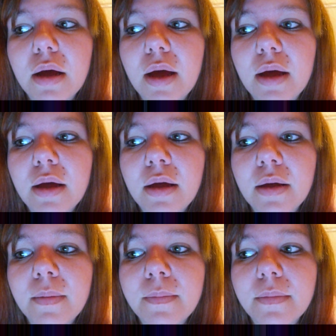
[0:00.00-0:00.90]

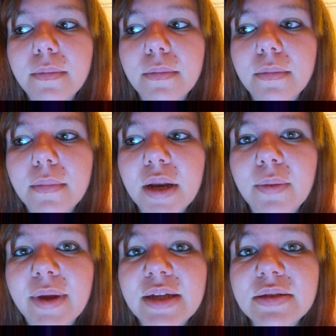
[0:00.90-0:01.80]
Um,
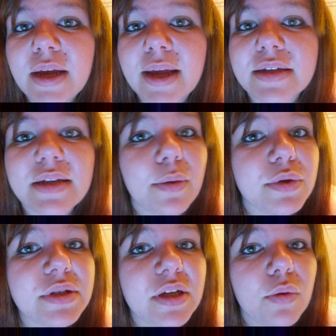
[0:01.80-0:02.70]
anyways, I guess I
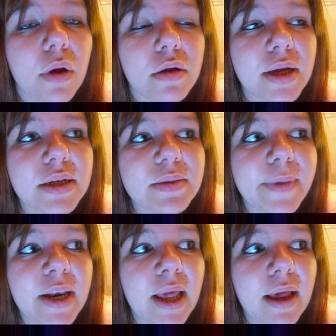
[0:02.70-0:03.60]
will see you all next
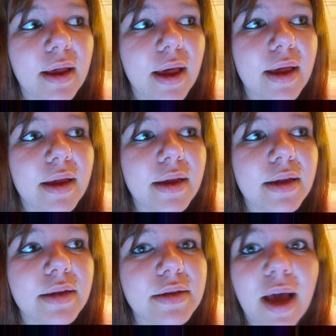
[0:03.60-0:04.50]
Monday
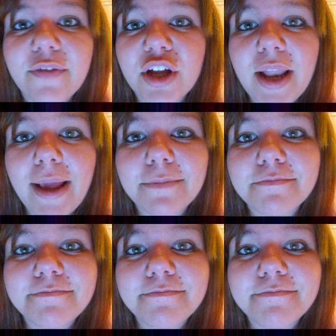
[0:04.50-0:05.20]
and have a good night.